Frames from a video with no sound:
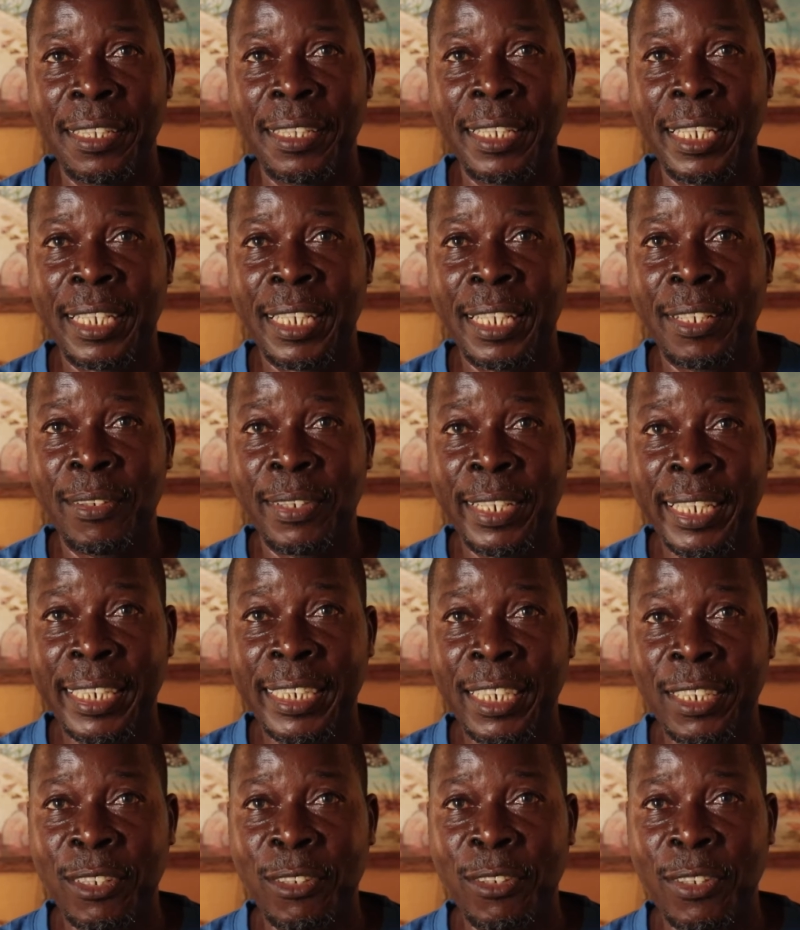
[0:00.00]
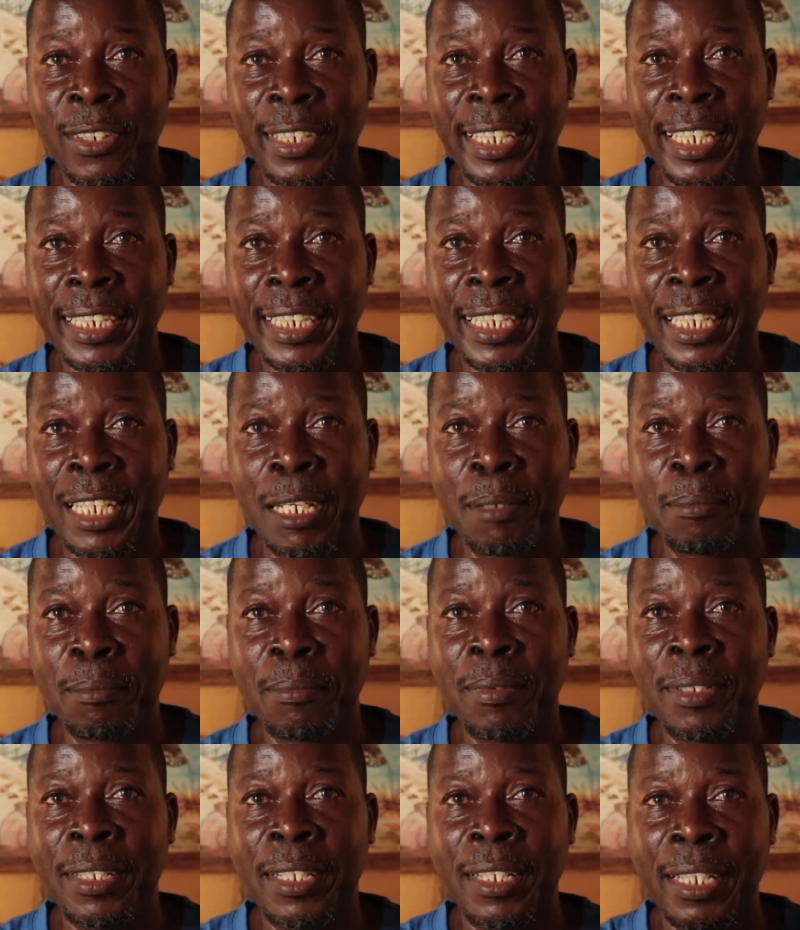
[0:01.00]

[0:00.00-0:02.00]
They collect the coconut crumb,